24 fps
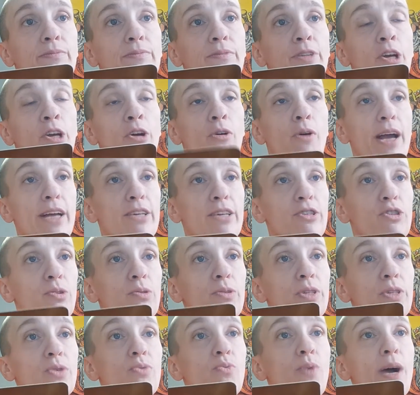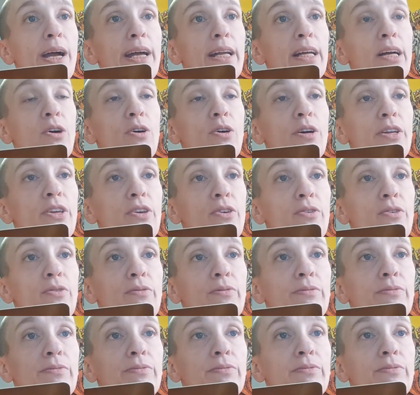Your angels are waiting on you
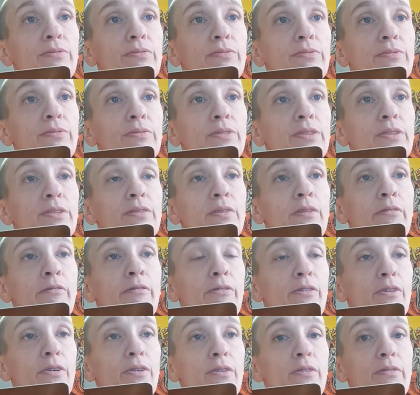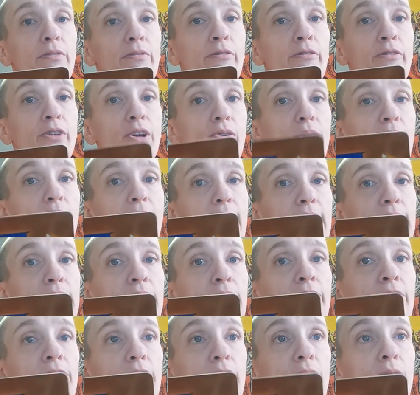for you to ask
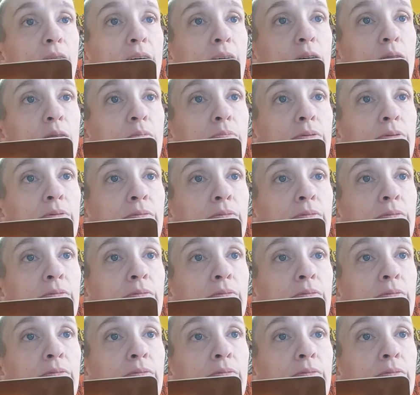for their help.